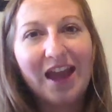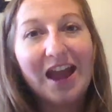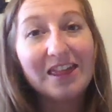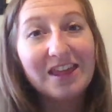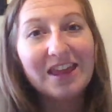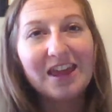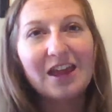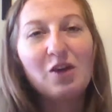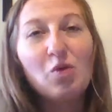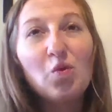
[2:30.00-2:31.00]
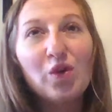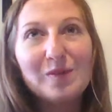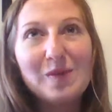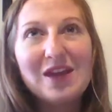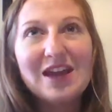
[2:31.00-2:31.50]
I think it
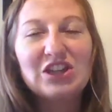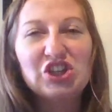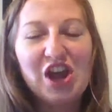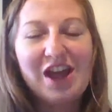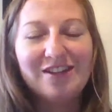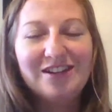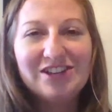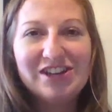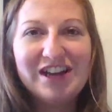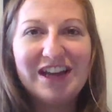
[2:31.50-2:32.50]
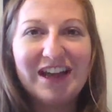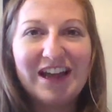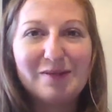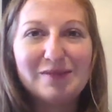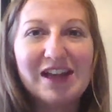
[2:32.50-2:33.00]
would be a challenge
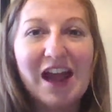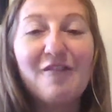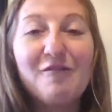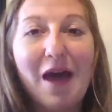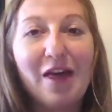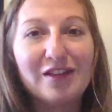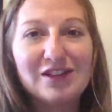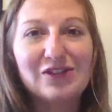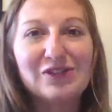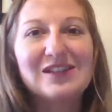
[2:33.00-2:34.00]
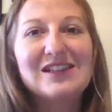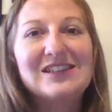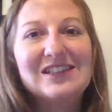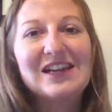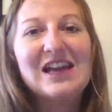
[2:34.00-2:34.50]
to kind of balance those
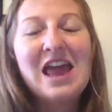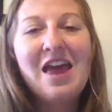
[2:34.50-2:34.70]
things, to